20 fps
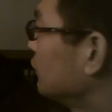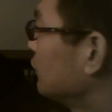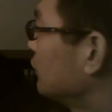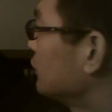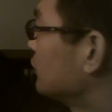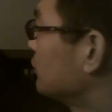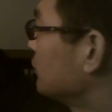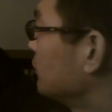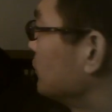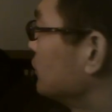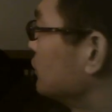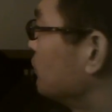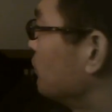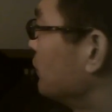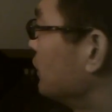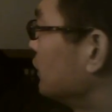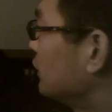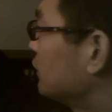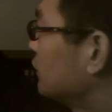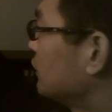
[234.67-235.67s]
This means
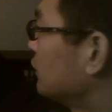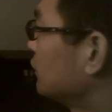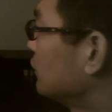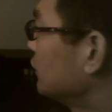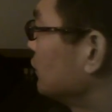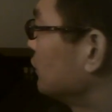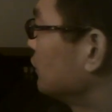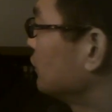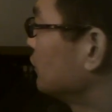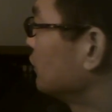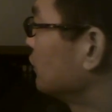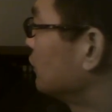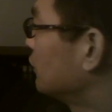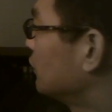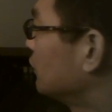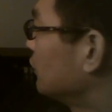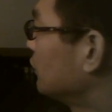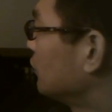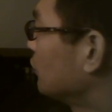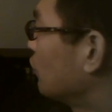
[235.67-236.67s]
meat.
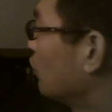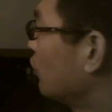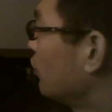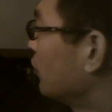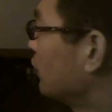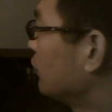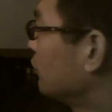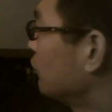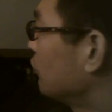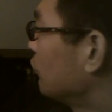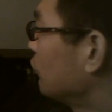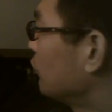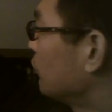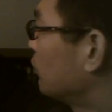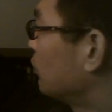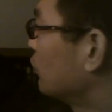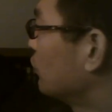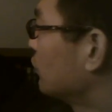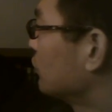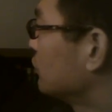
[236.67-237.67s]
In Korean, we
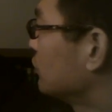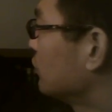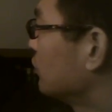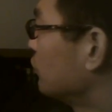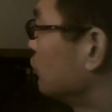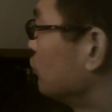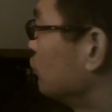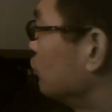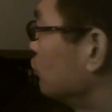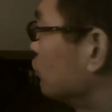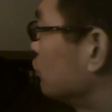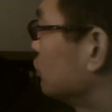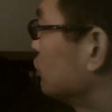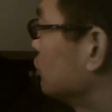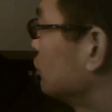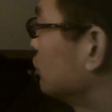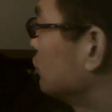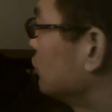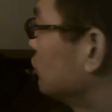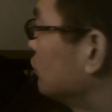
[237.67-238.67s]
pronounce it as a yuk.
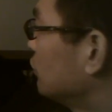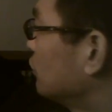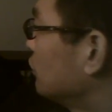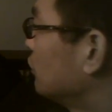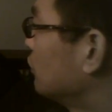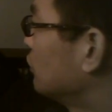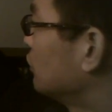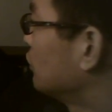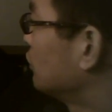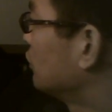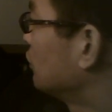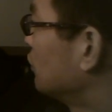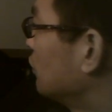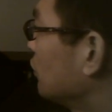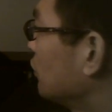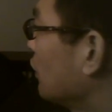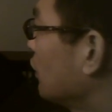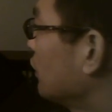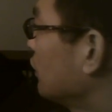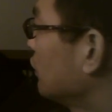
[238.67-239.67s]

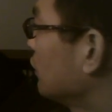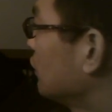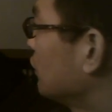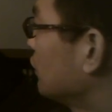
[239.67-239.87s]
Okay.